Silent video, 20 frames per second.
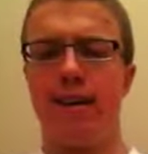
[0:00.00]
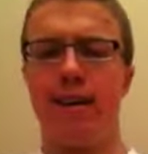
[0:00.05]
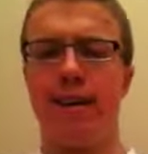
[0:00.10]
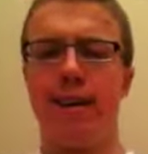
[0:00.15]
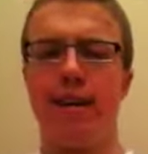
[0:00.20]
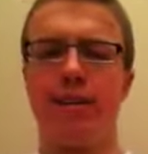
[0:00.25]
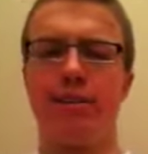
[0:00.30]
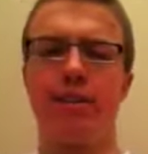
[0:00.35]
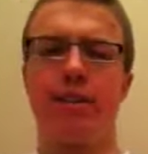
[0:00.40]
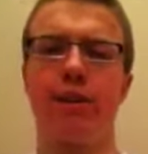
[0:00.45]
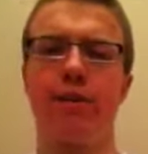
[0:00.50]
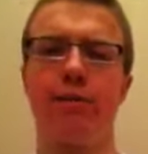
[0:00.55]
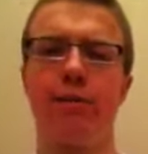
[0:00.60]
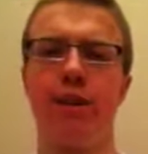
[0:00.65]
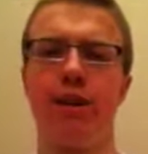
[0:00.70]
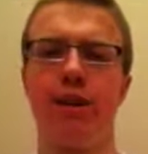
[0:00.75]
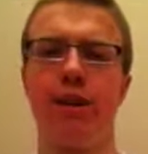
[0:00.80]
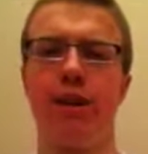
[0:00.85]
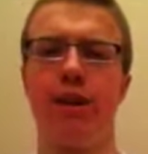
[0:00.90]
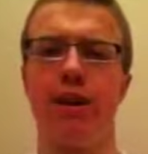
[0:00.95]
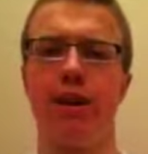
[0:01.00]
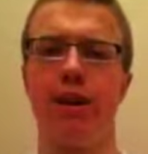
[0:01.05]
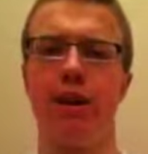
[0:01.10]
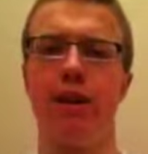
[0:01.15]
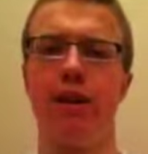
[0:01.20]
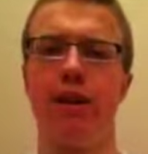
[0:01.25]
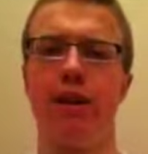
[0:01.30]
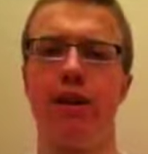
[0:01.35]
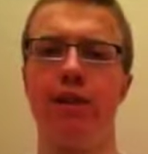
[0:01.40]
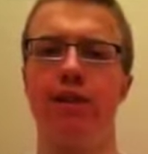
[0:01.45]
yeah, it's going to be
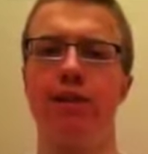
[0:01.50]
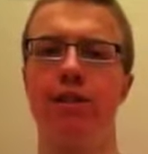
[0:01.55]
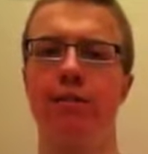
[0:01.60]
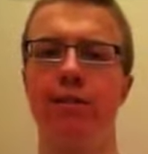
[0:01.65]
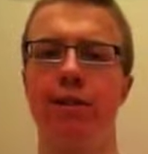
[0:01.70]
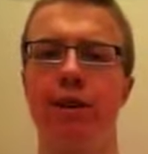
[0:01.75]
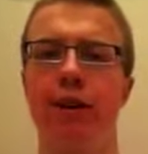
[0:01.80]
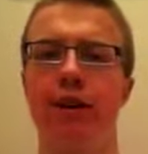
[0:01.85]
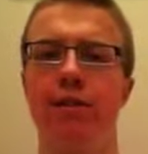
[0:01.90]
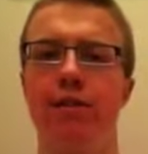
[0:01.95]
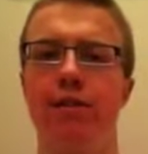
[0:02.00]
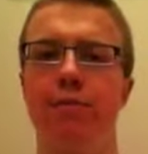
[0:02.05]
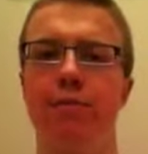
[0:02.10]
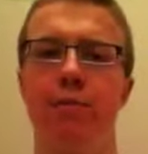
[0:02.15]
kind of a